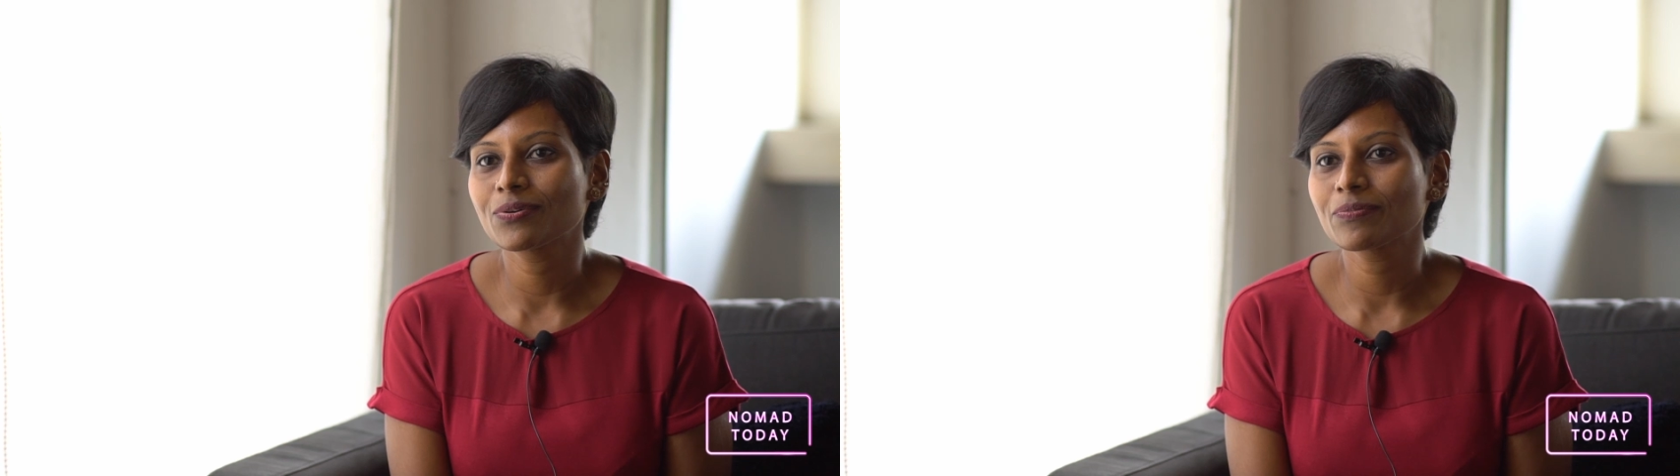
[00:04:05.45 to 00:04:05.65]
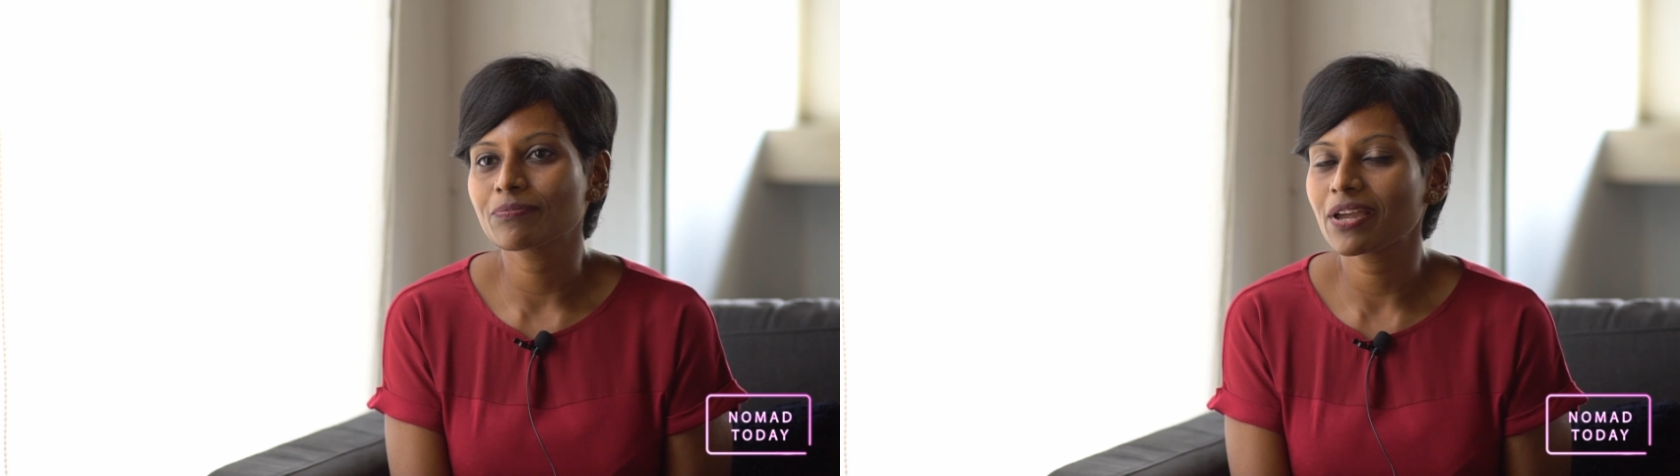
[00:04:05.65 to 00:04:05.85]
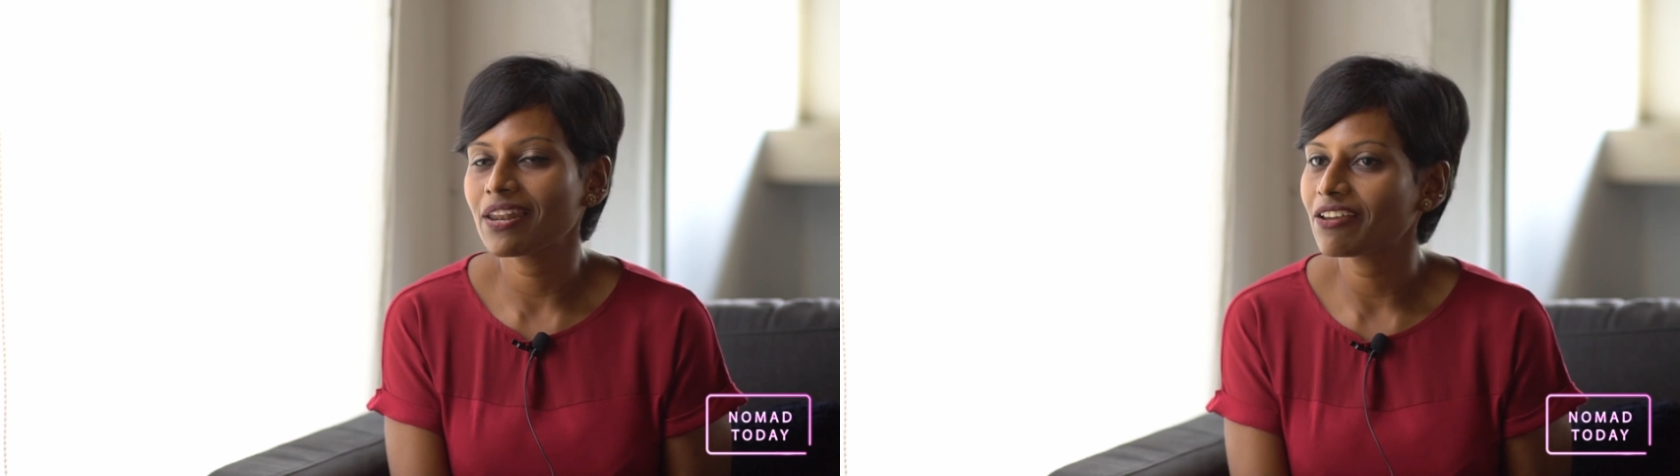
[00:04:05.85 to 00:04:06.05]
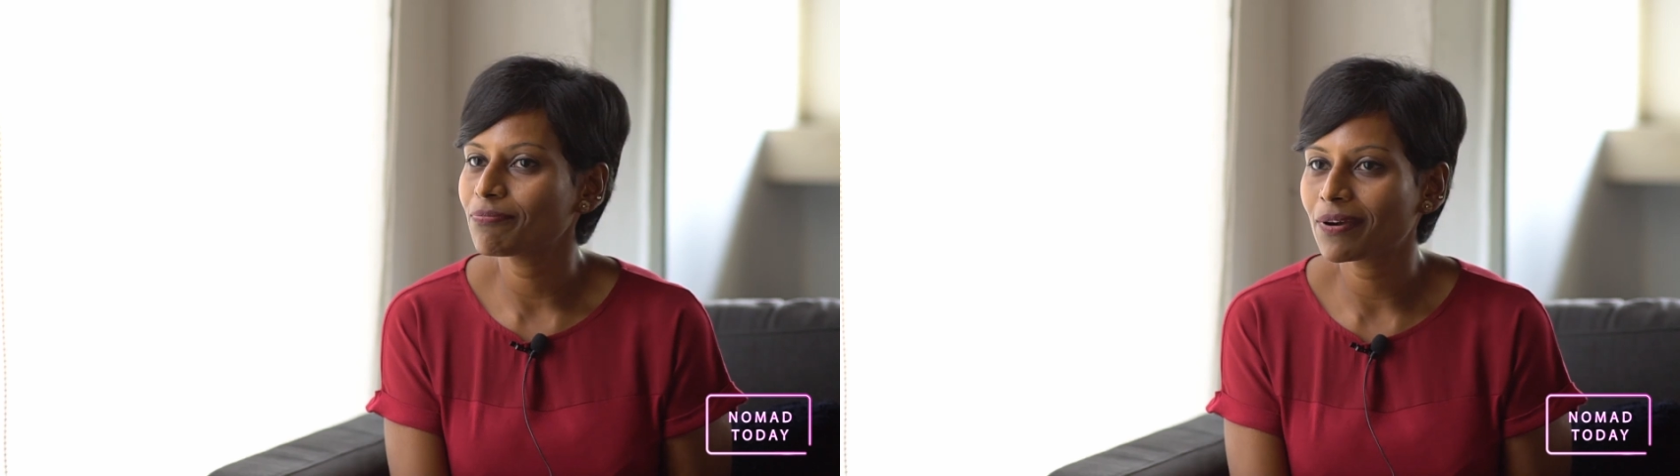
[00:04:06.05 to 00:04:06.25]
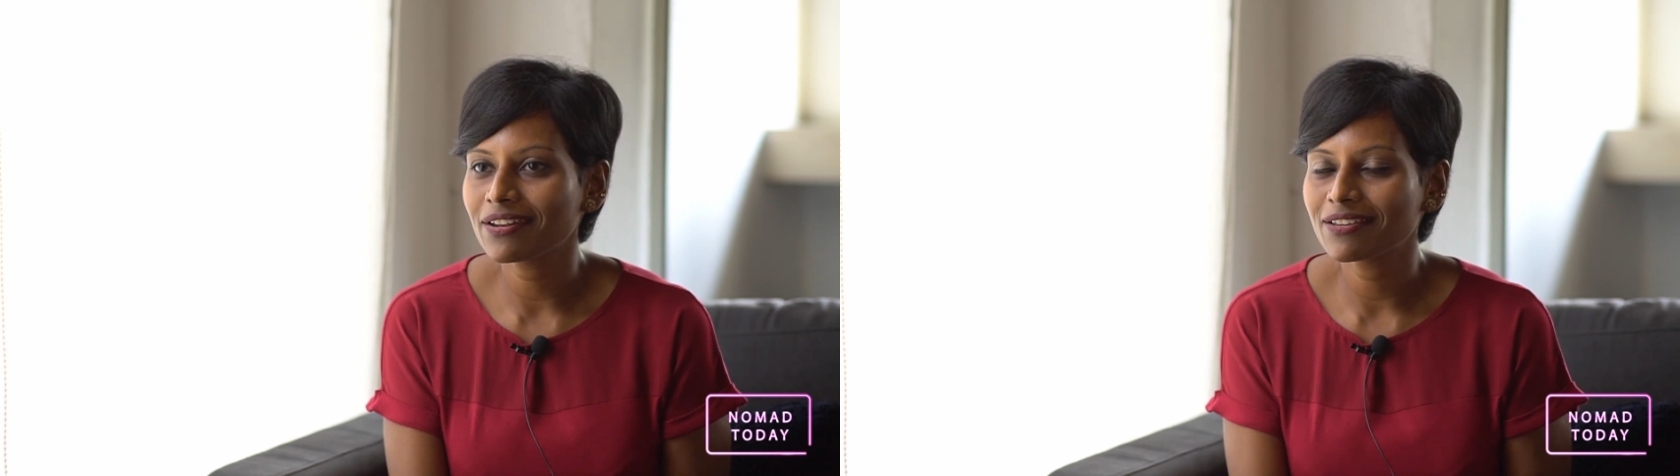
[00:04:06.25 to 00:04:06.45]
my life
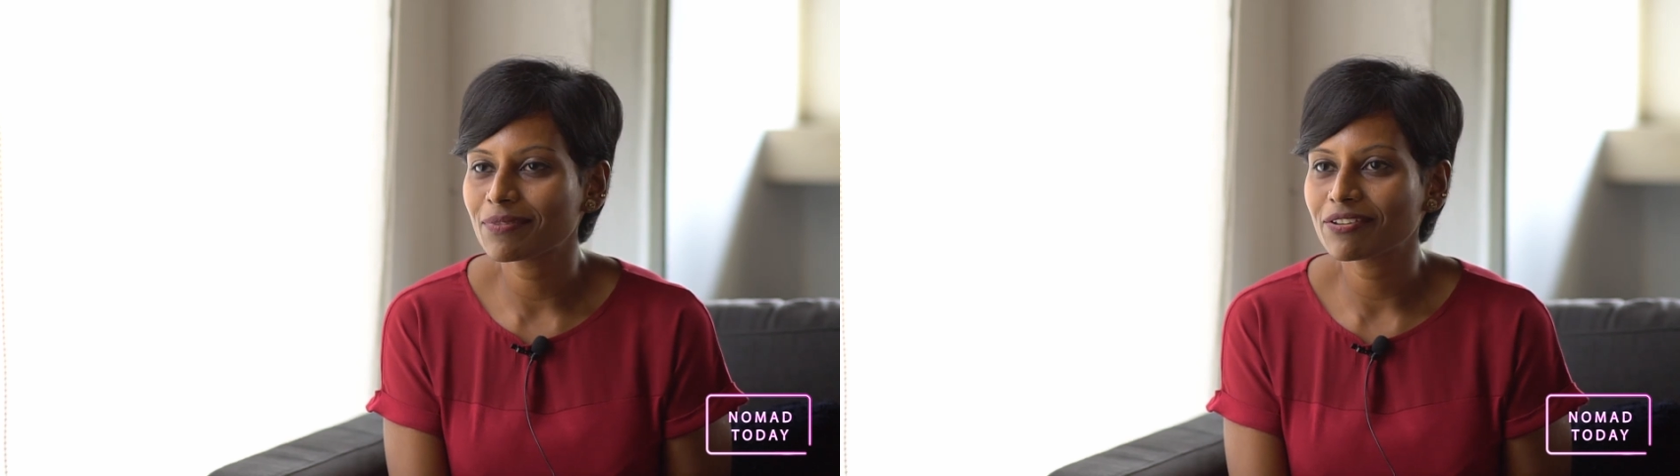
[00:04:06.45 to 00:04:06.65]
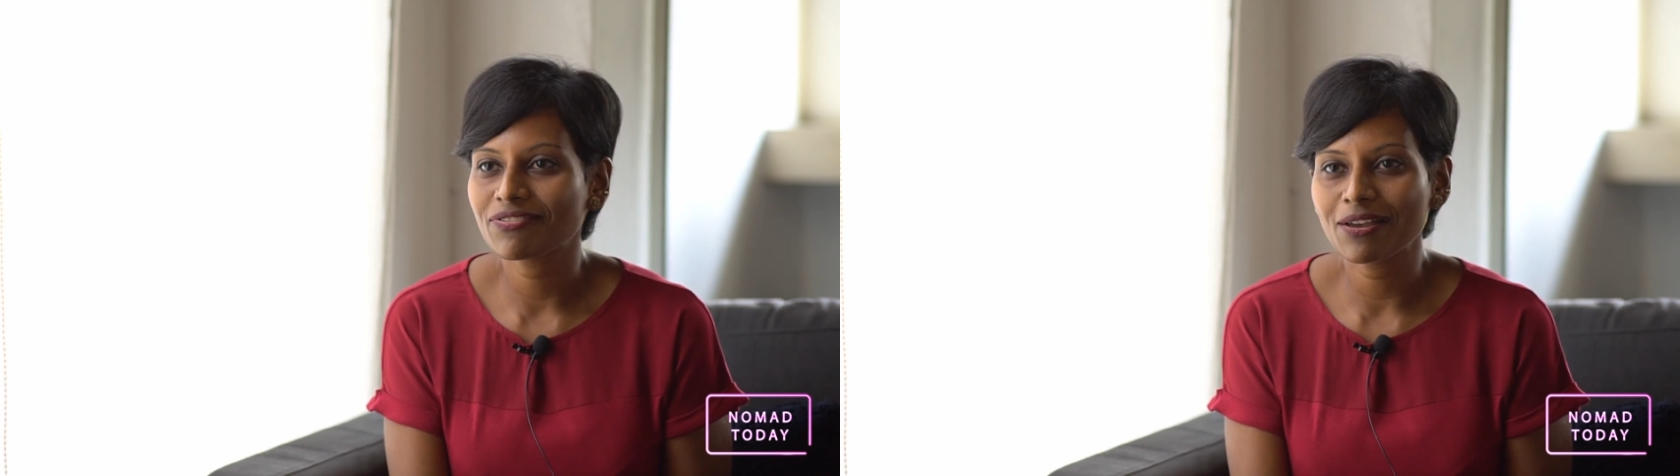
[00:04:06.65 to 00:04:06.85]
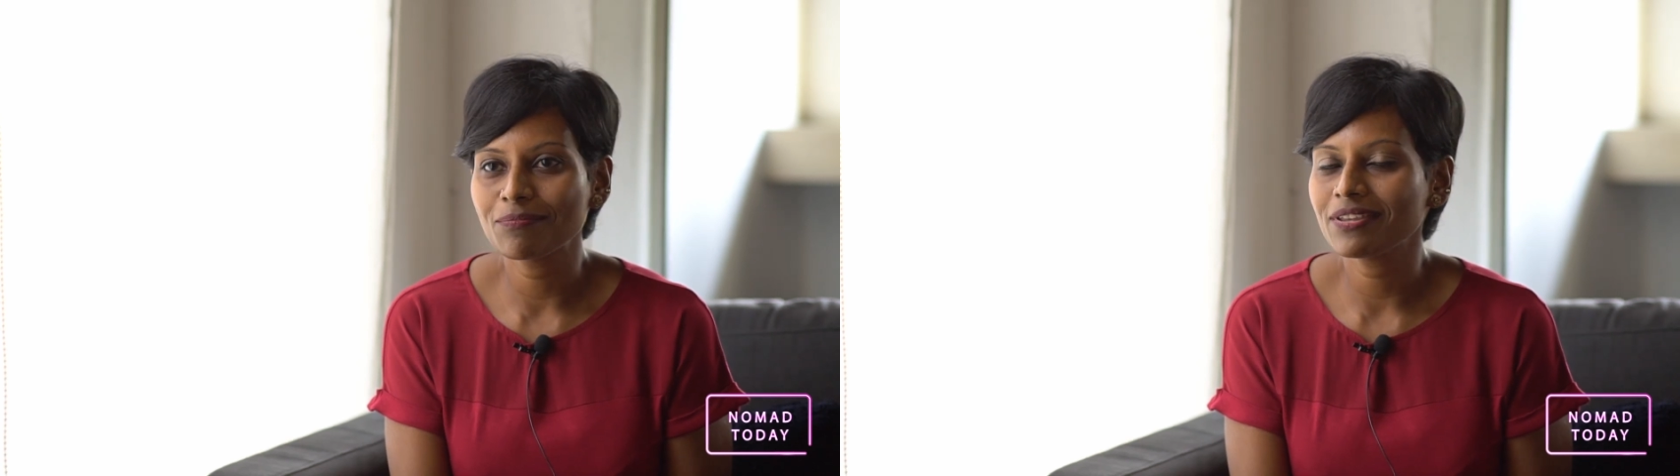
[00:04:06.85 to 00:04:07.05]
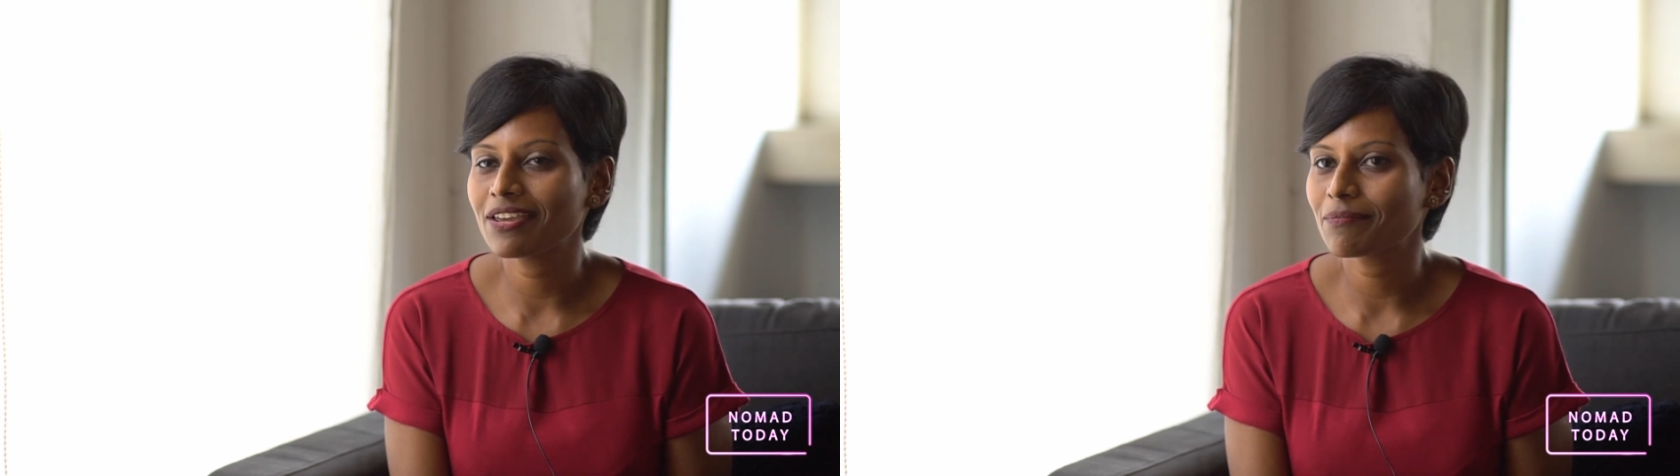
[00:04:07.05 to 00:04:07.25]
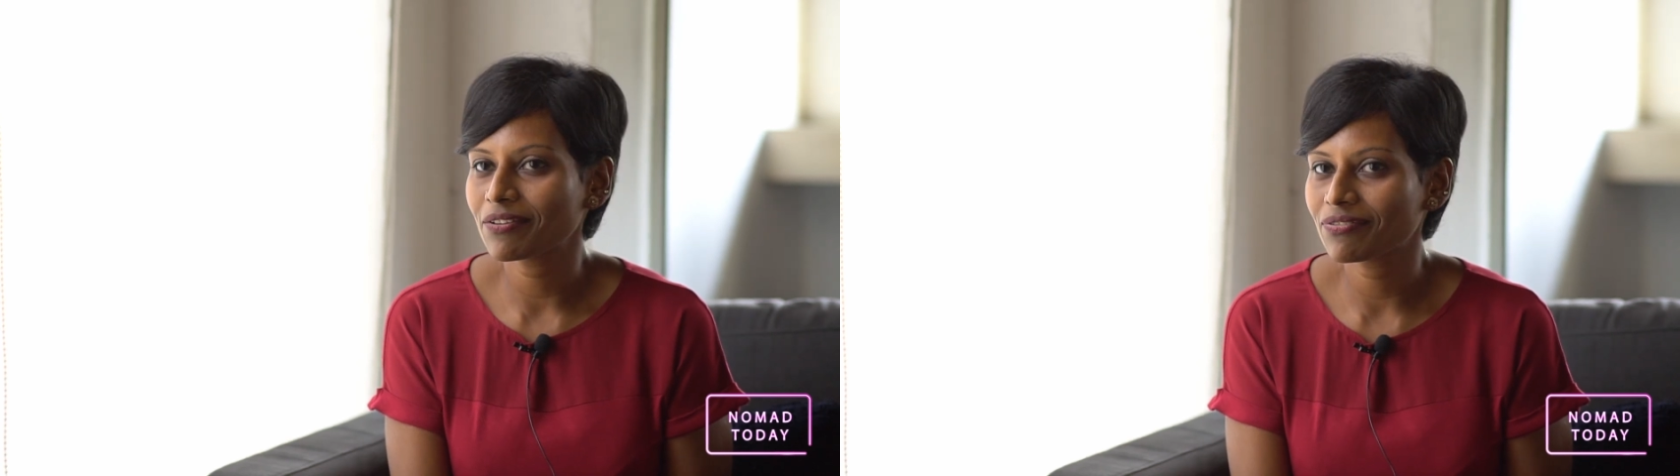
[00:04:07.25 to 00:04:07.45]
partner, my family and
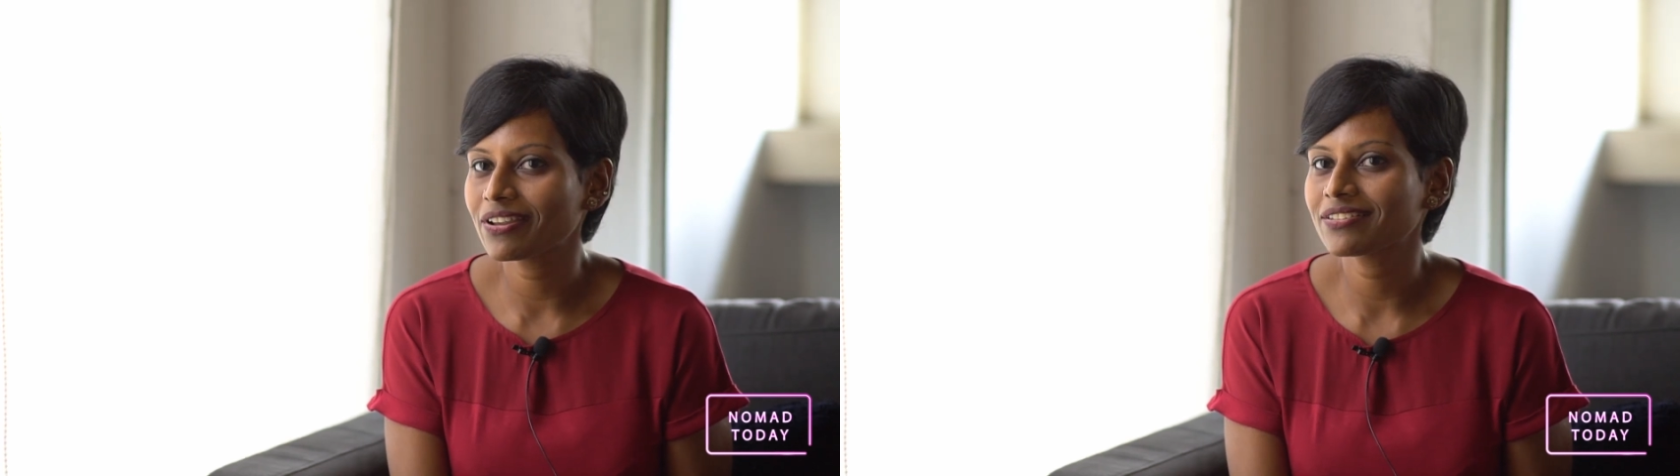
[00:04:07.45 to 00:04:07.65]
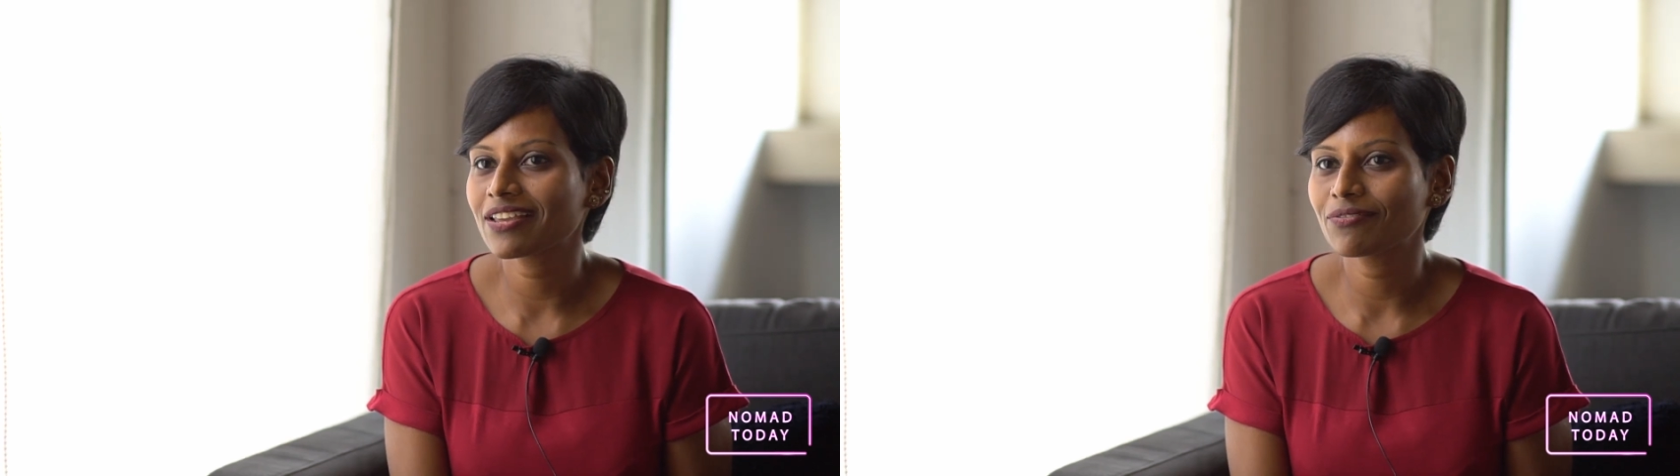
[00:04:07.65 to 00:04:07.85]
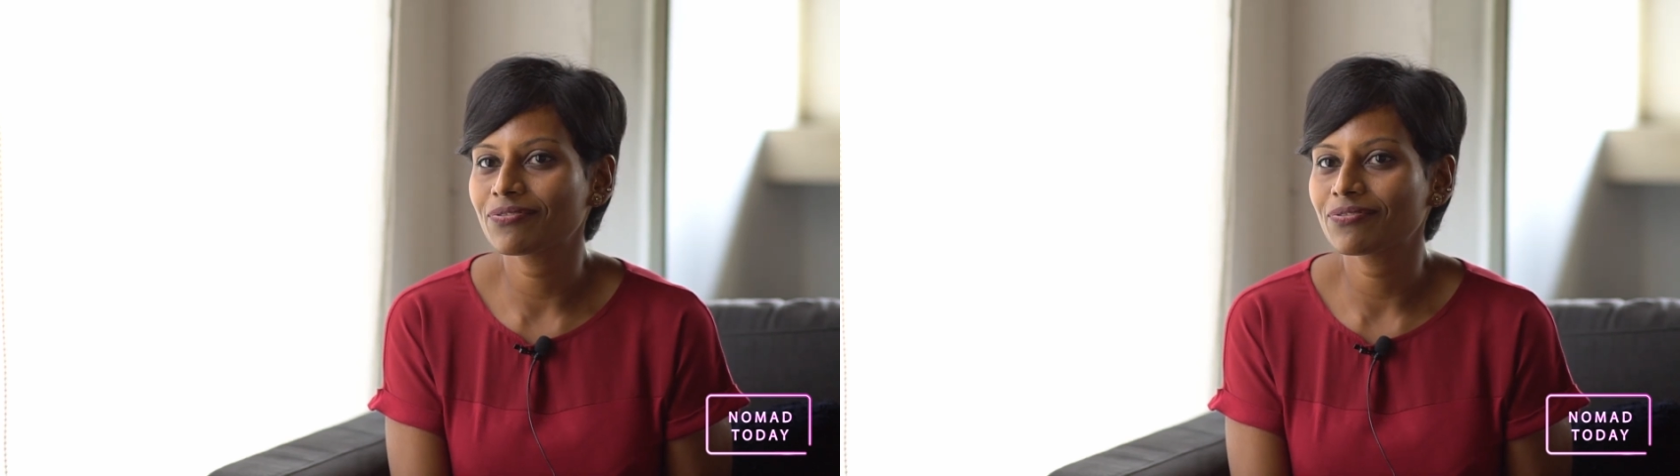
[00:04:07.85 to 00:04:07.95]
my friends have